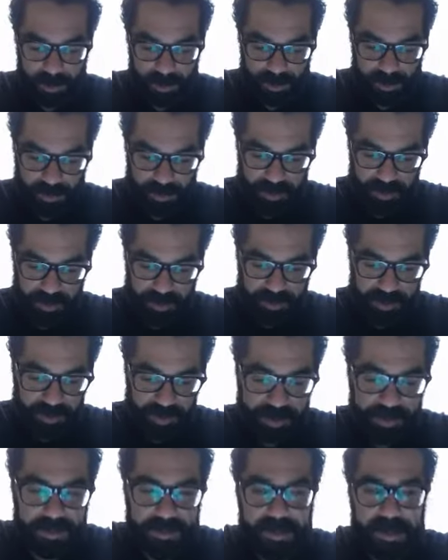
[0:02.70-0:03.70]
So this
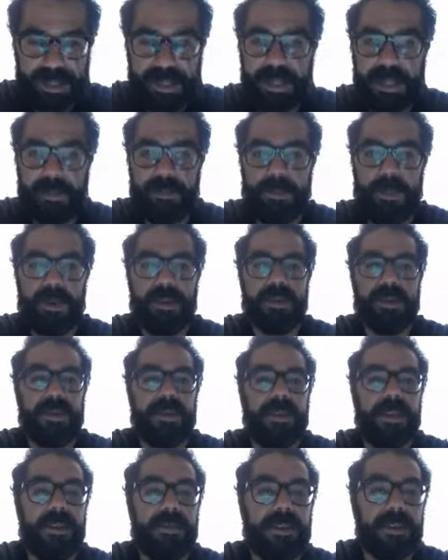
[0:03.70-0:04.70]
is the birth
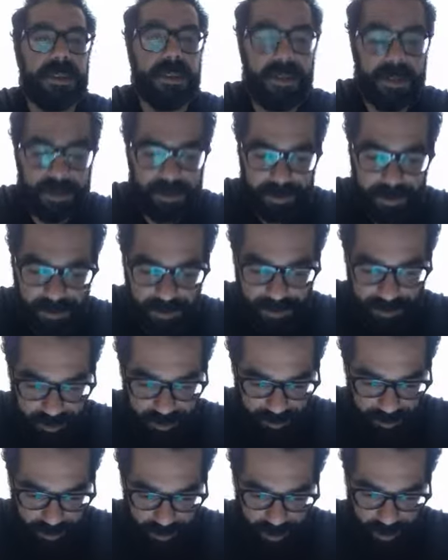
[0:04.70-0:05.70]
certificate.
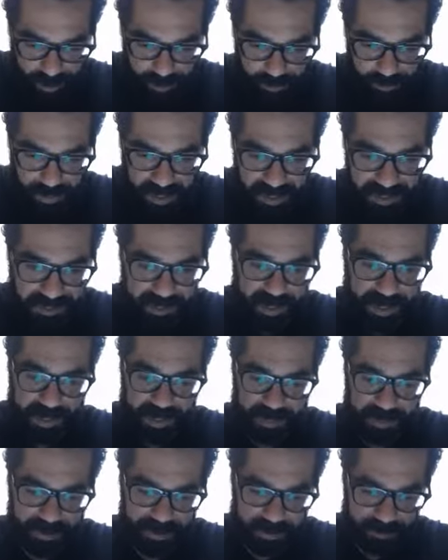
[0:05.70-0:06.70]
I
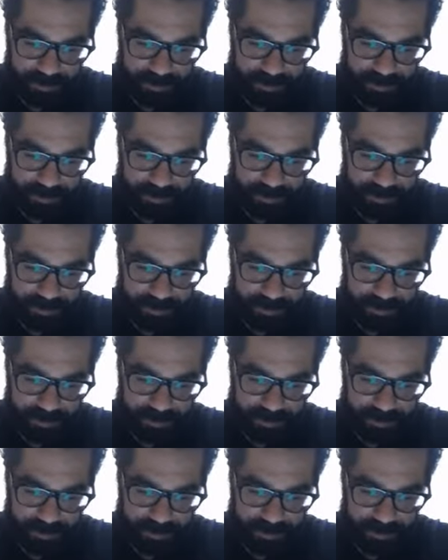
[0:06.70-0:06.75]
can't